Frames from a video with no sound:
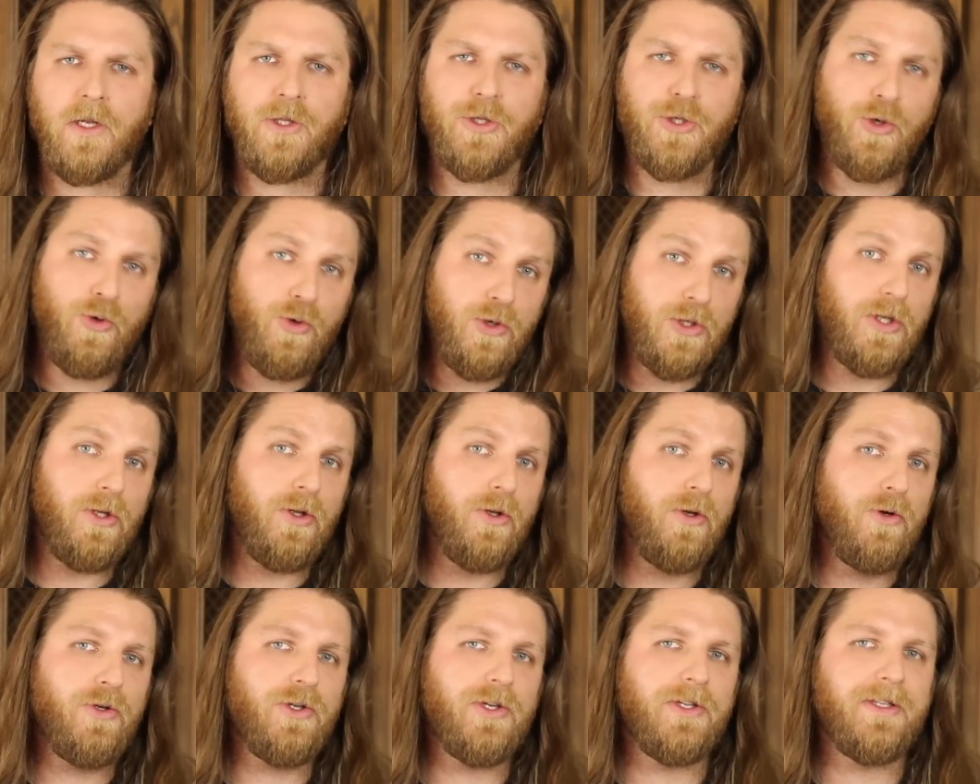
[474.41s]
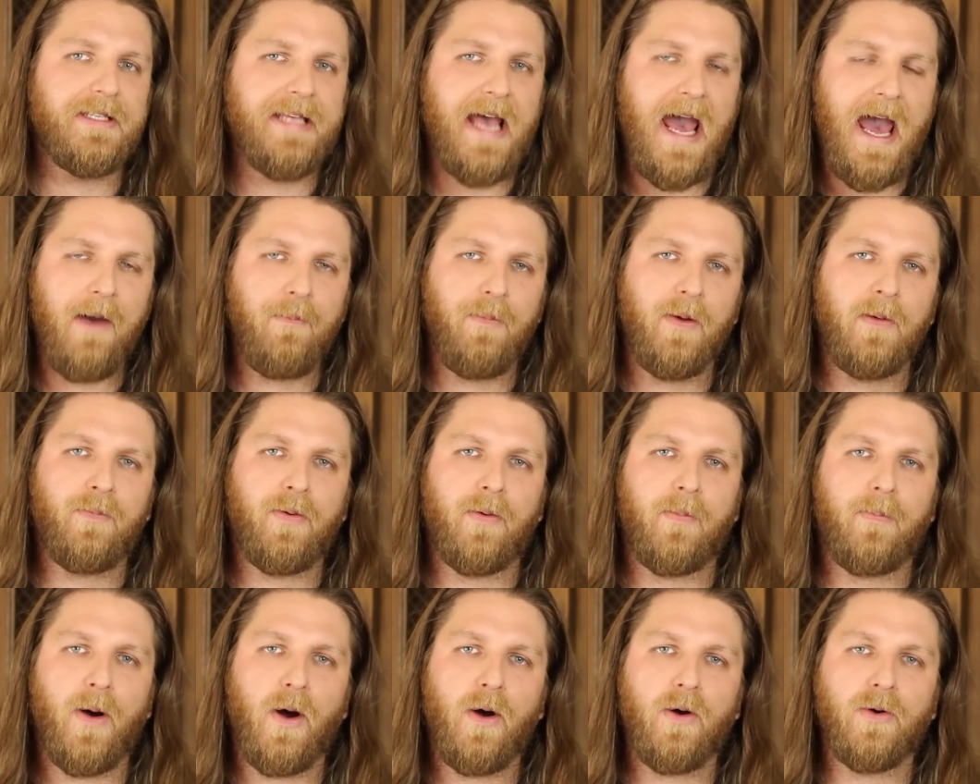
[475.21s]
Two solutions have been
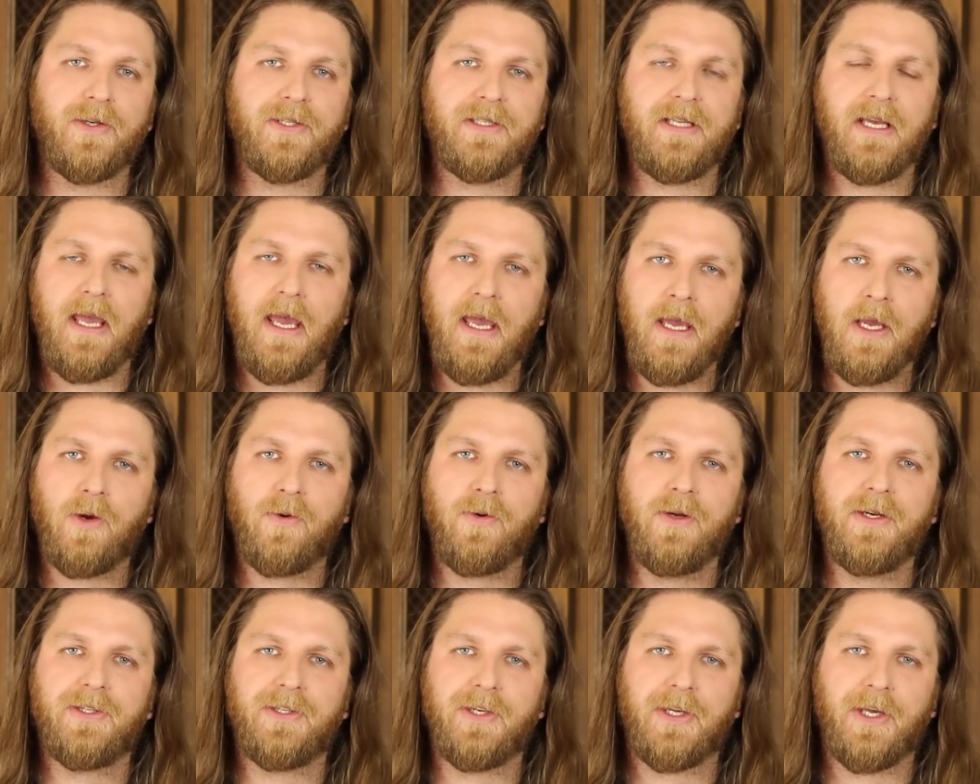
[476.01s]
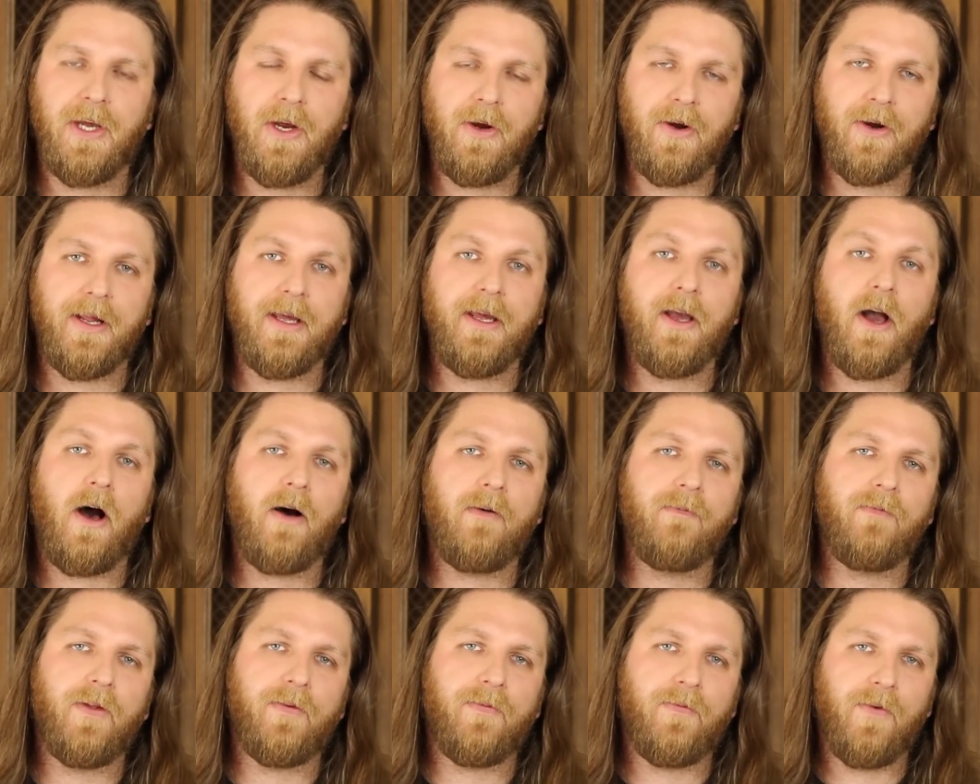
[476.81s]
proposed to increase security
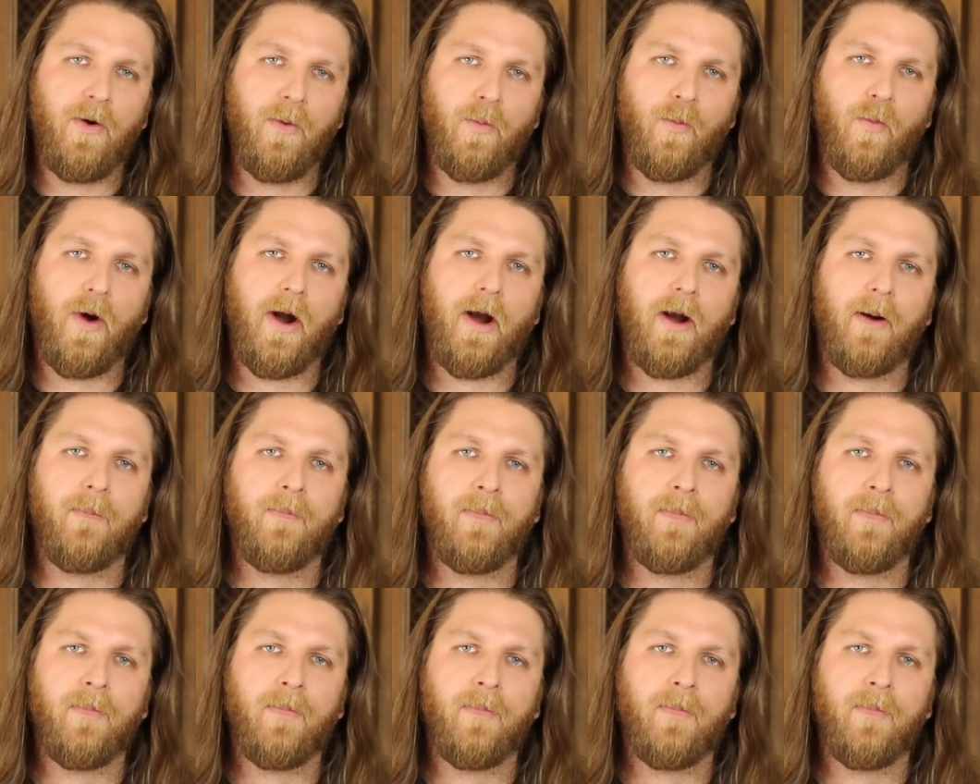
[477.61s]
of the firmware.